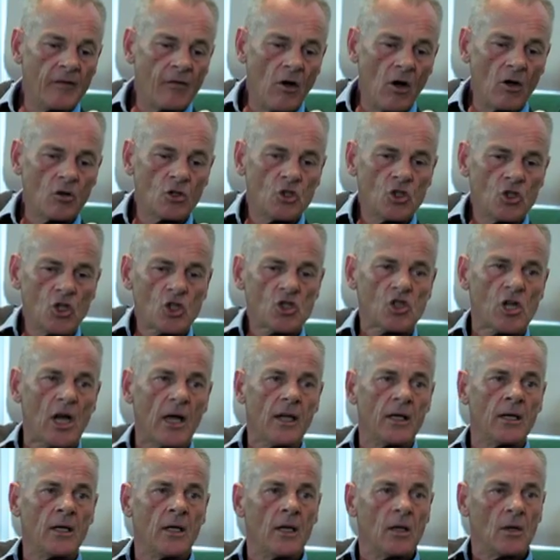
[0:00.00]
I could just
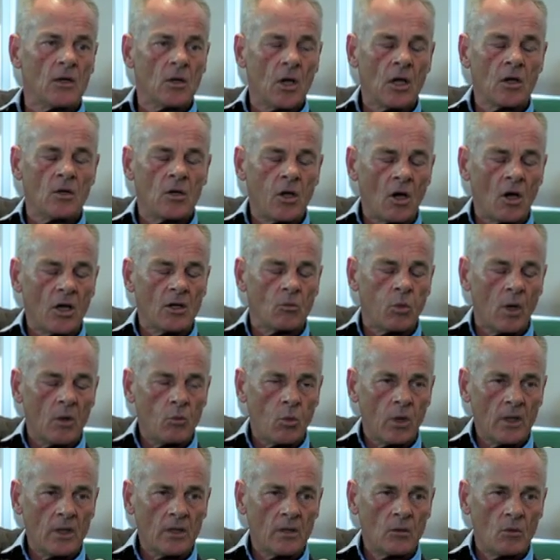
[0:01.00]
say, like,
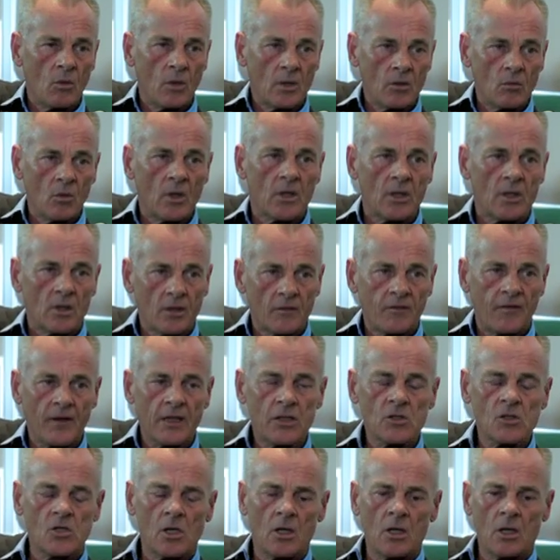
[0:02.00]
one of the
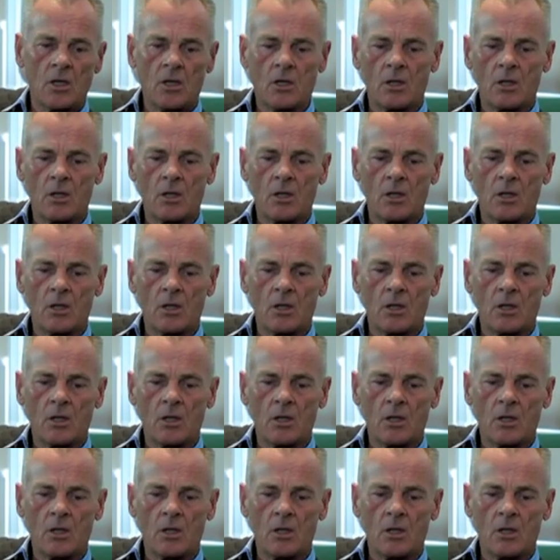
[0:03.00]
things that